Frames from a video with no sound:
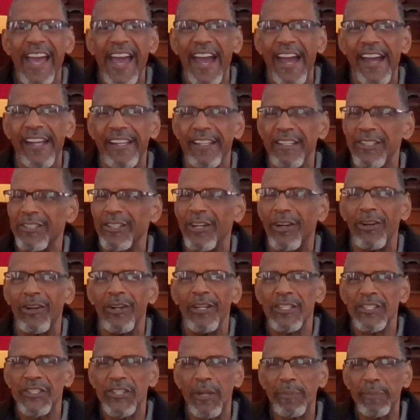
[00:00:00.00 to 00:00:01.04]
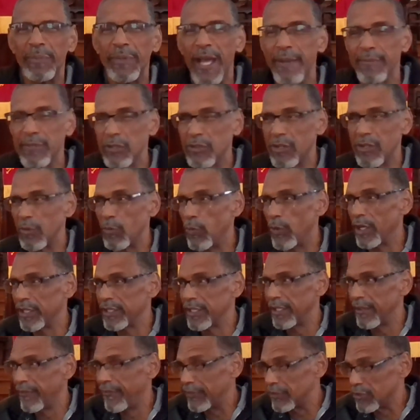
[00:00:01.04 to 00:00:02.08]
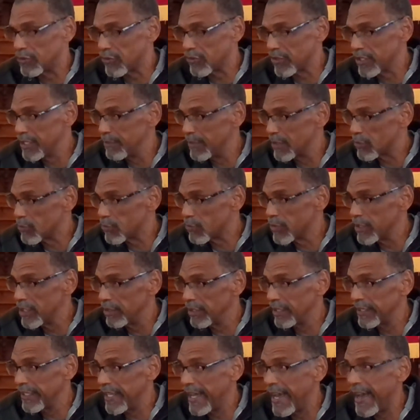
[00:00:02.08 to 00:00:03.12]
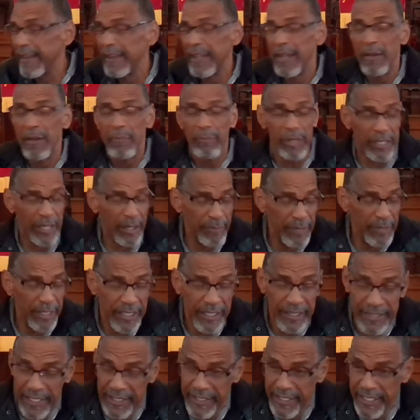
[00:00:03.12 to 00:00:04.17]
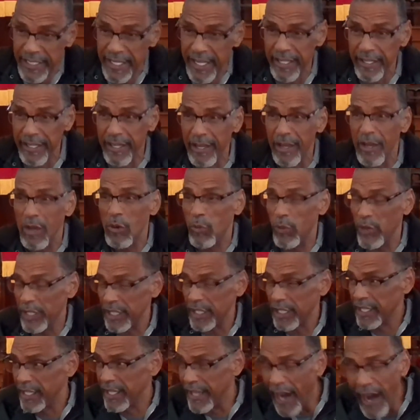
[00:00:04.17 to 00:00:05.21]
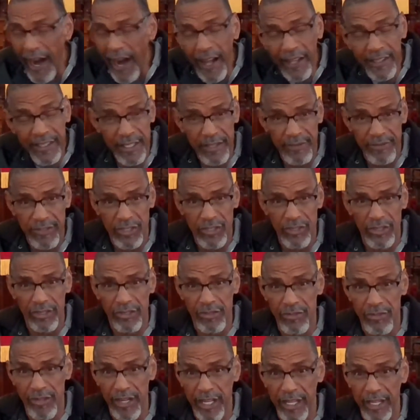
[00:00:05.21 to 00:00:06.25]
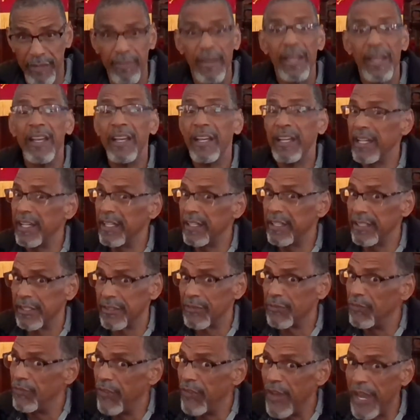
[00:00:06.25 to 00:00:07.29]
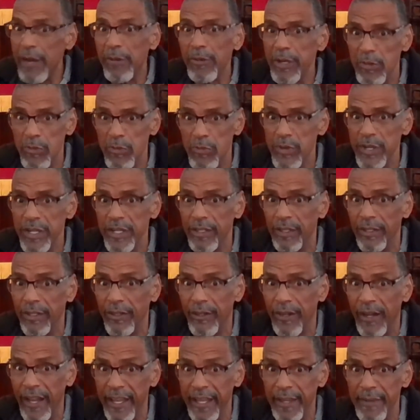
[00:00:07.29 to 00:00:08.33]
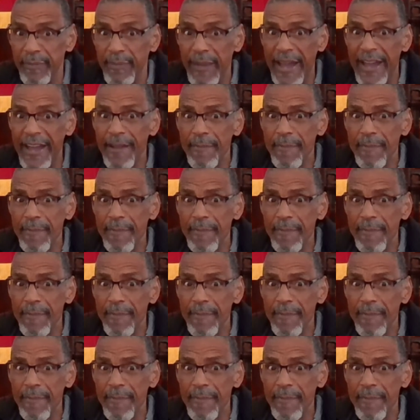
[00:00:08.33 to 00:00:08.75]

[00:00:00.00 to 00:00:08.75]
And you know, sometimes you can wonder if a dream is real or not, but I'm here to tell you when God gives you a dream, it is very real. Amen.